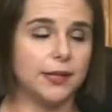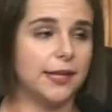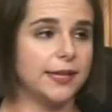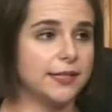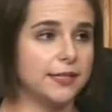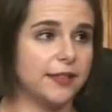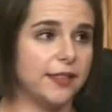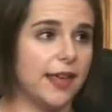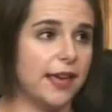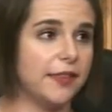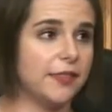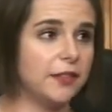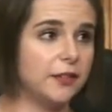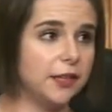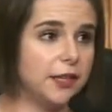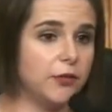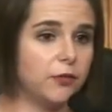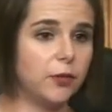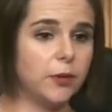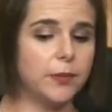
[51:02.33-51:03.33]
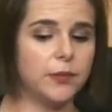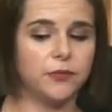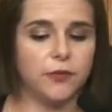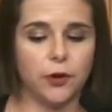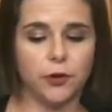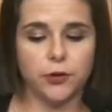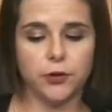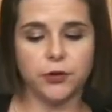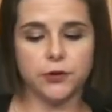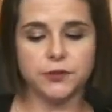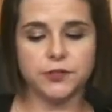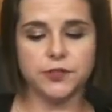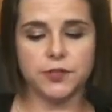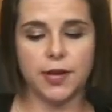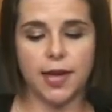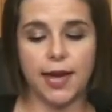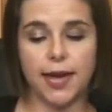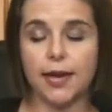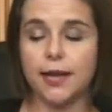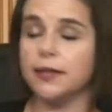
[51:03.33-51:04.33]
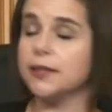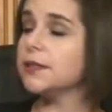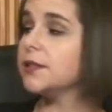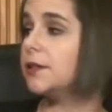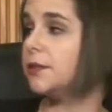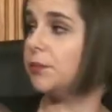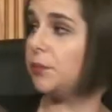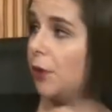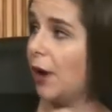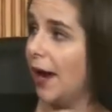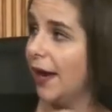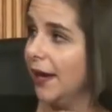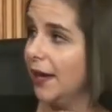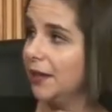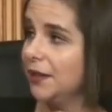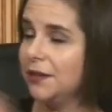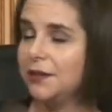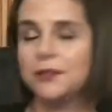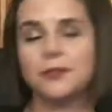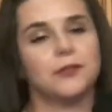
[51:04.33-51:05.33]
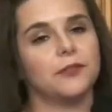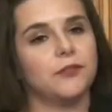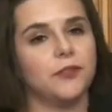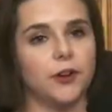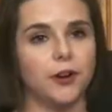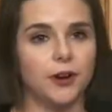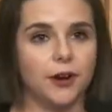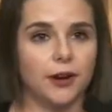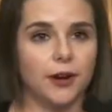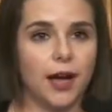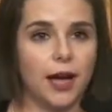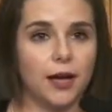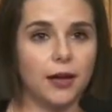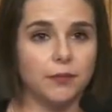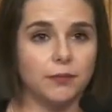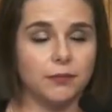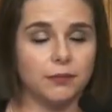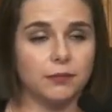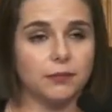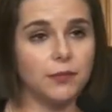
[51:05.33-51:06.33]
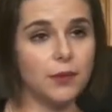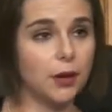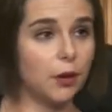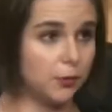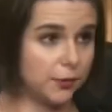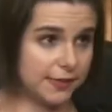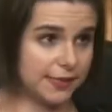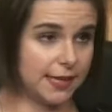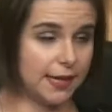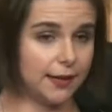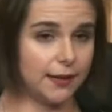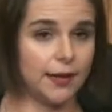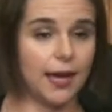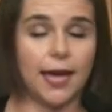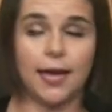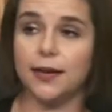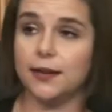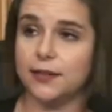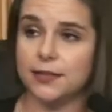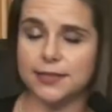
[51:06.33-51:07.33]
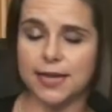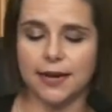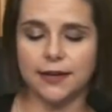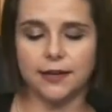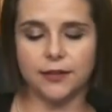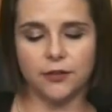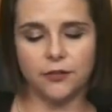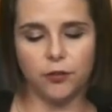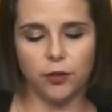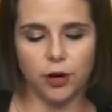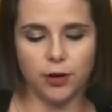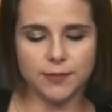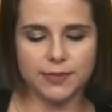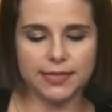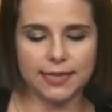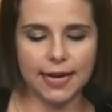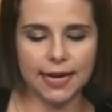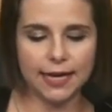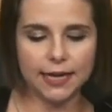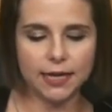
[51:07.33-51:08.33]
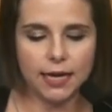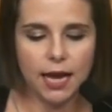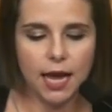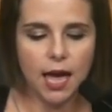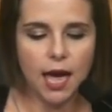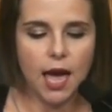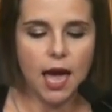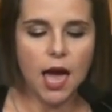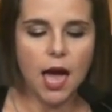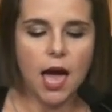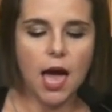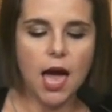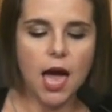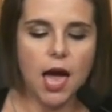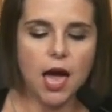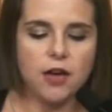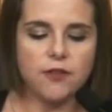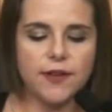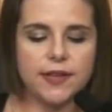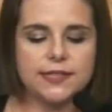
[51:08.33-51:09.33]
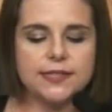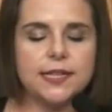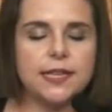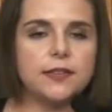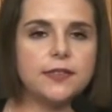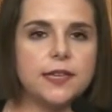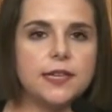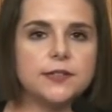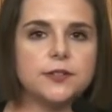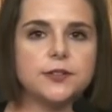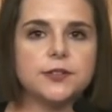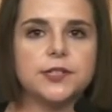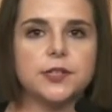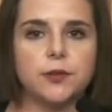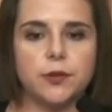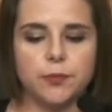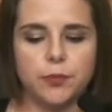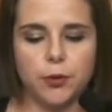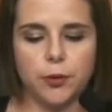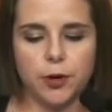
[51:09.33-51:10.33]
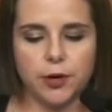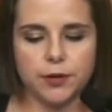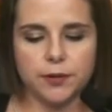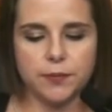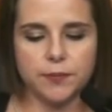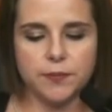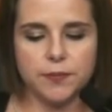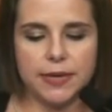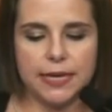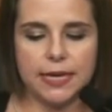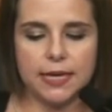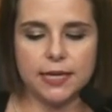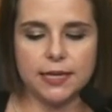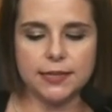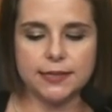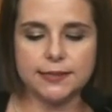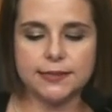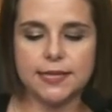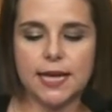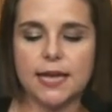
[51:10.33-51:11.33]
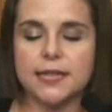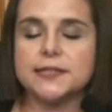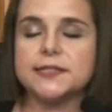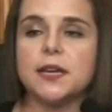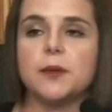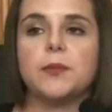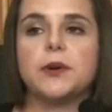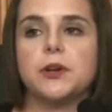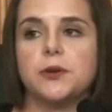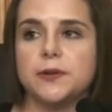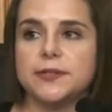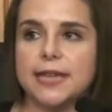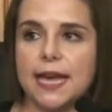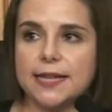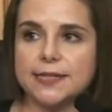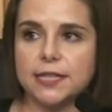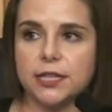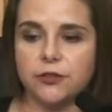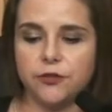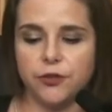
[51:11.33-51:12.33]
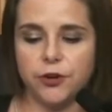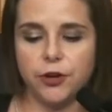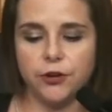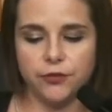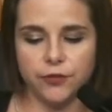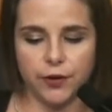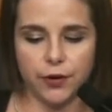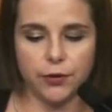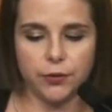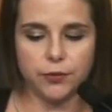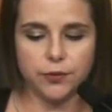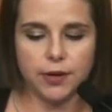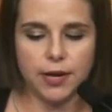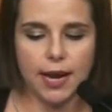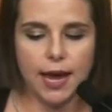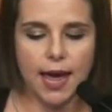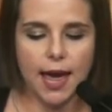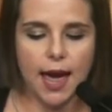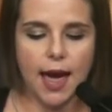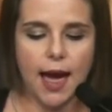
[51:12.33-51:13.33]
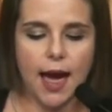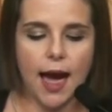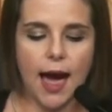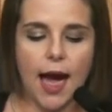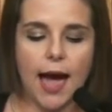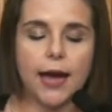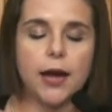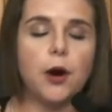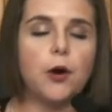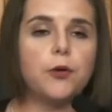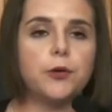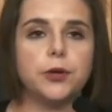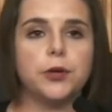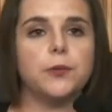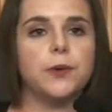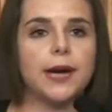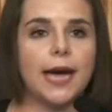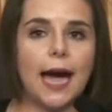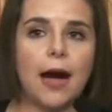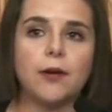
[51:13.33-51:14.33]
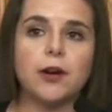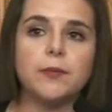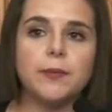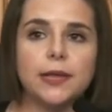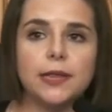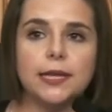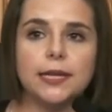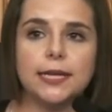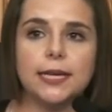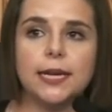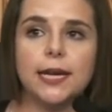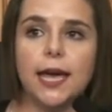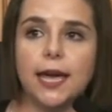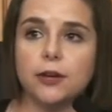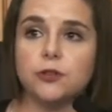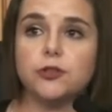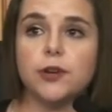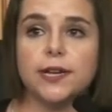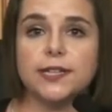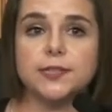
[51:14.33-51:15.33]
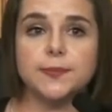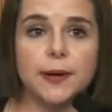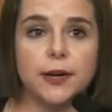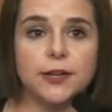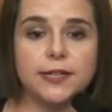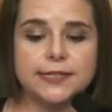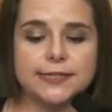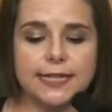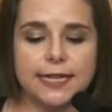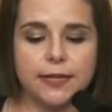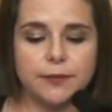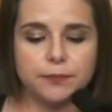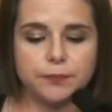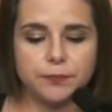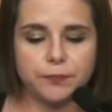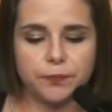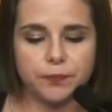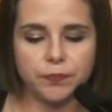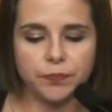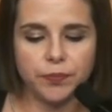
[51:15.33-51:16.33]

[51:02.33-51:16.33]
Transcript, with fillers: like to thank the League of Women Voters and Brian for um, hosting and attending the forum tonight. Events like these are so important because as someone who is asking for your vote, I owe you accountability and transparency.